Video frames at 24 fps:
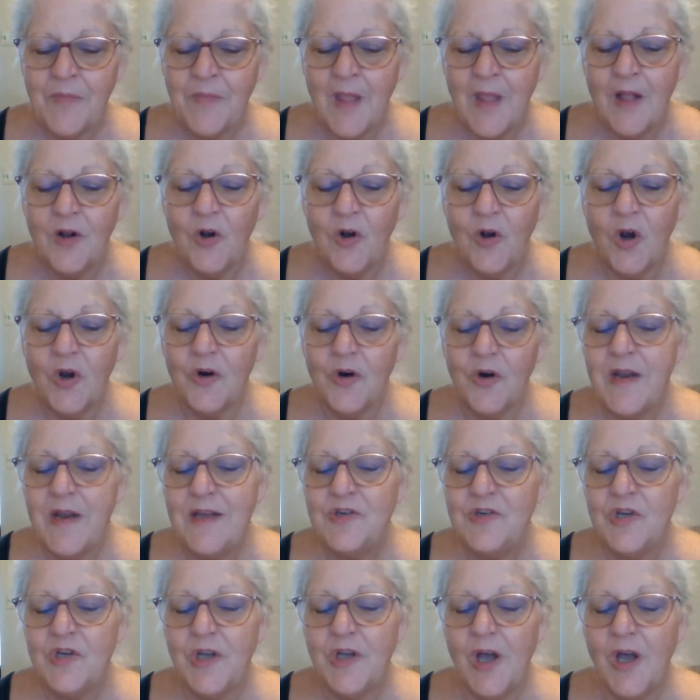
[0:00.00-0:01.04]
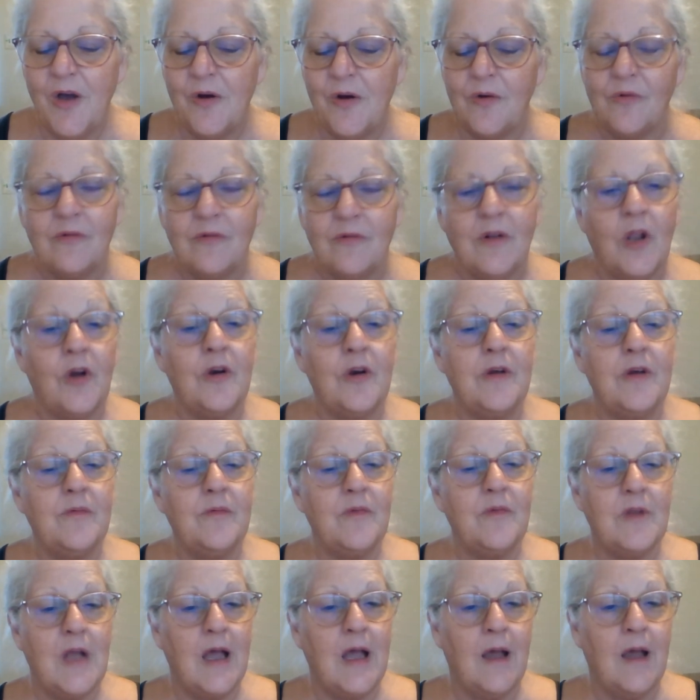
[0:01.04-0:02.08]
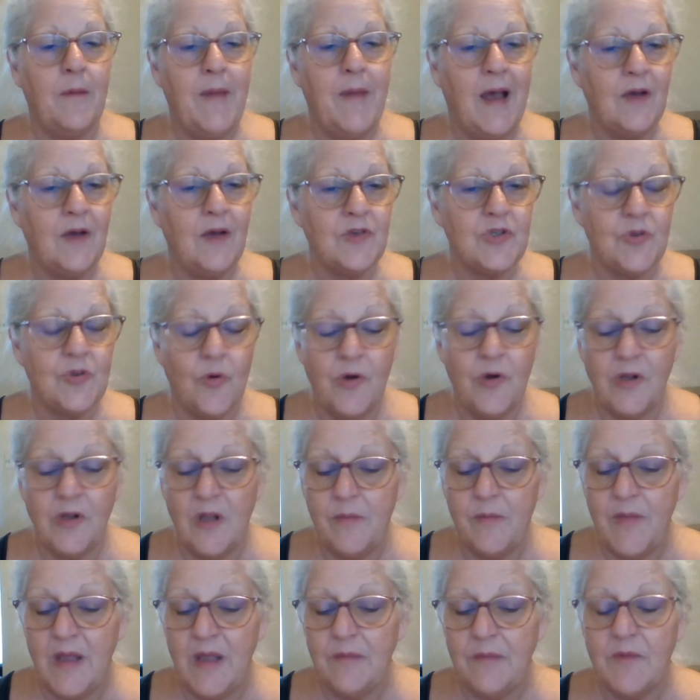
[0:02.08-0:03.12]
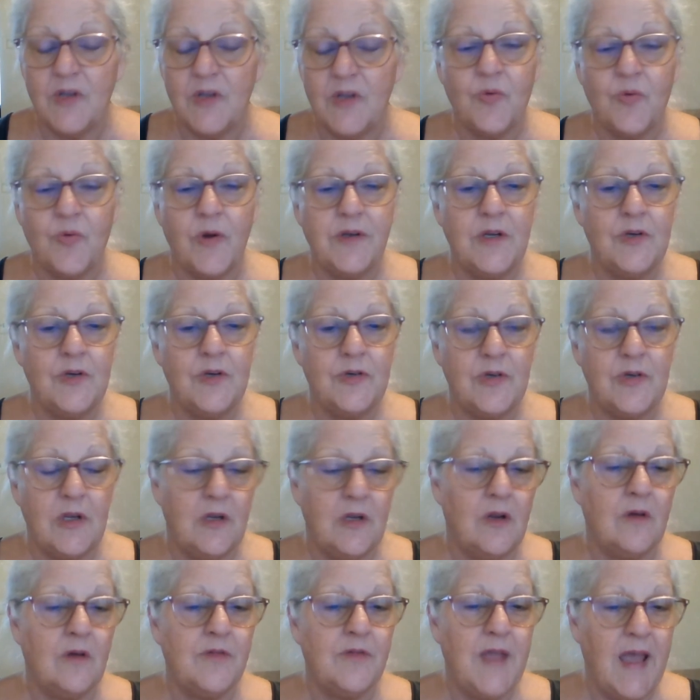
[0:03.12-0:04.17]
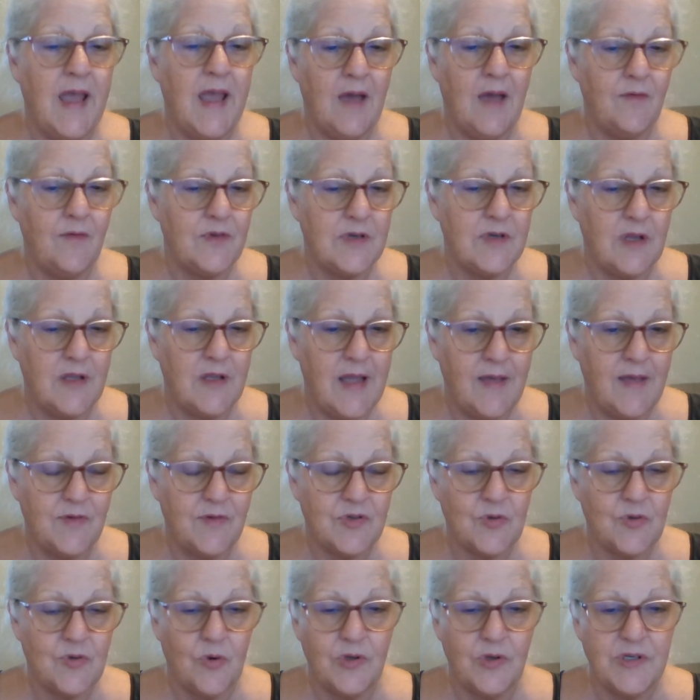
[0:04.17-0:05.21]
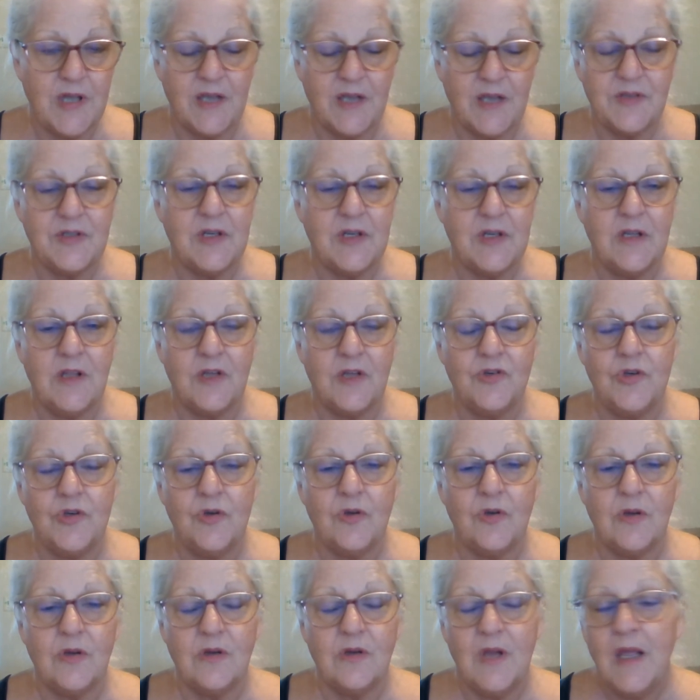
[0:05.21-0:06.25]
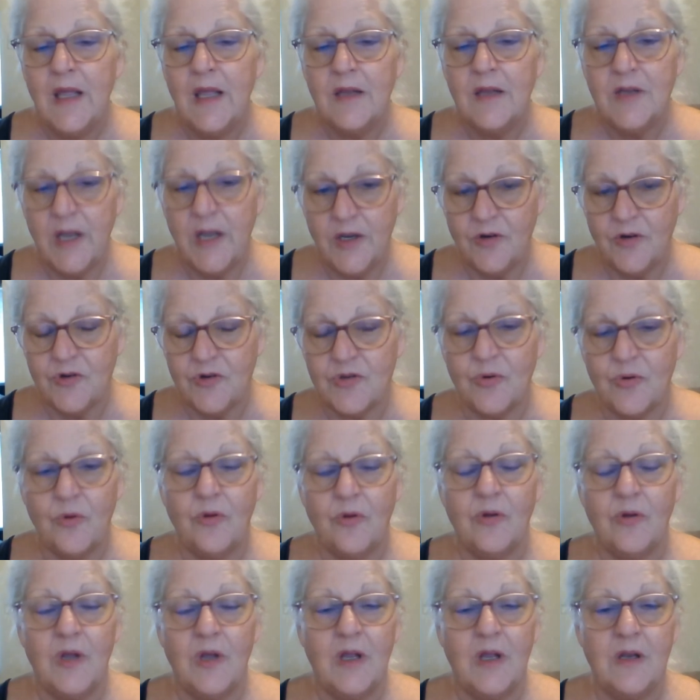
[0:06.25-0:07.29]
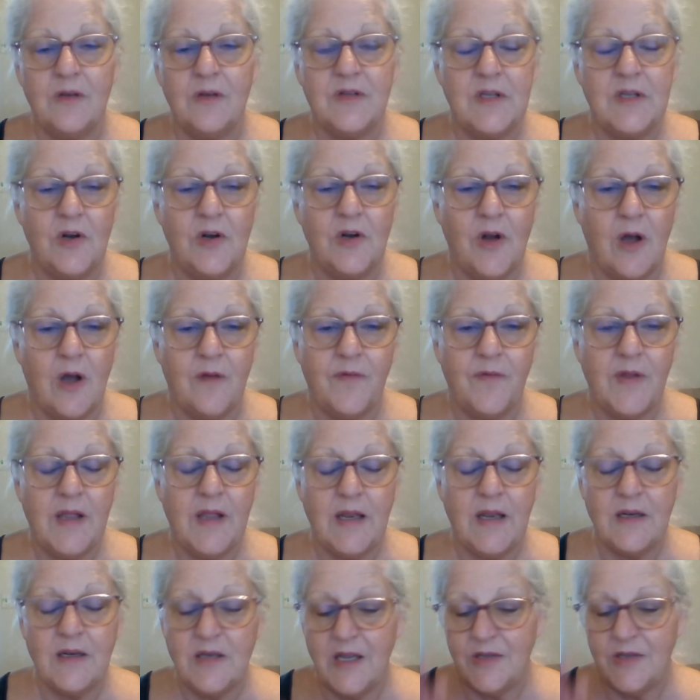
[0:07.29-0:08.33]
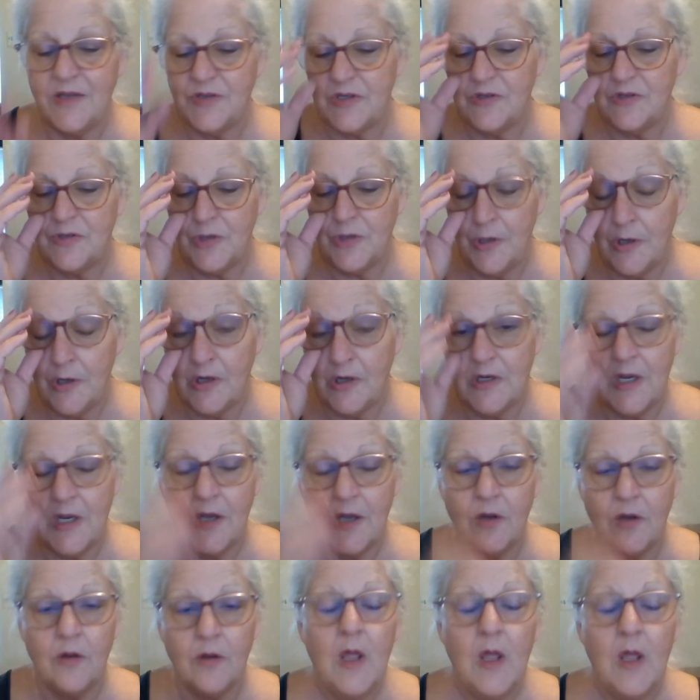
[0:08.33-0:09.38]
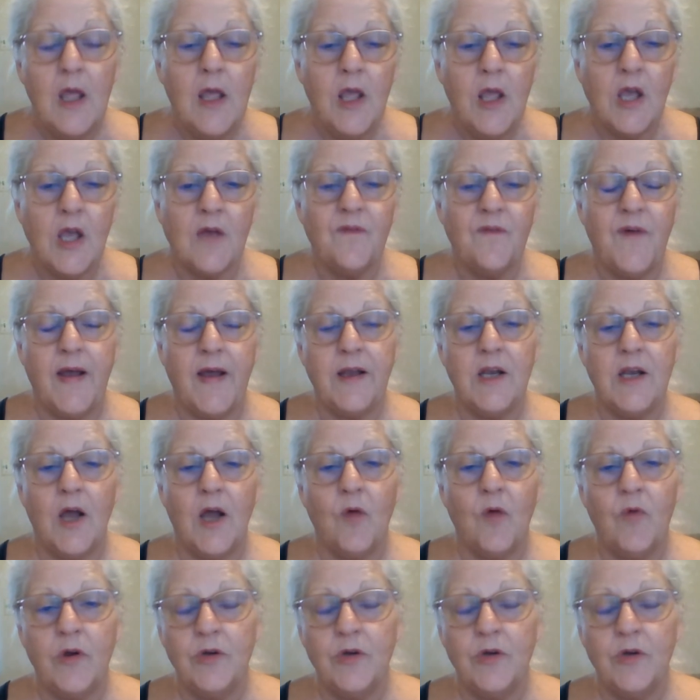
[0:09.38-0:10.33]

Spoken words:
Learn as you go. Learn about soil amendments. What does they have soil testing that you can take your soil and send it off and get it tested, so you can find out what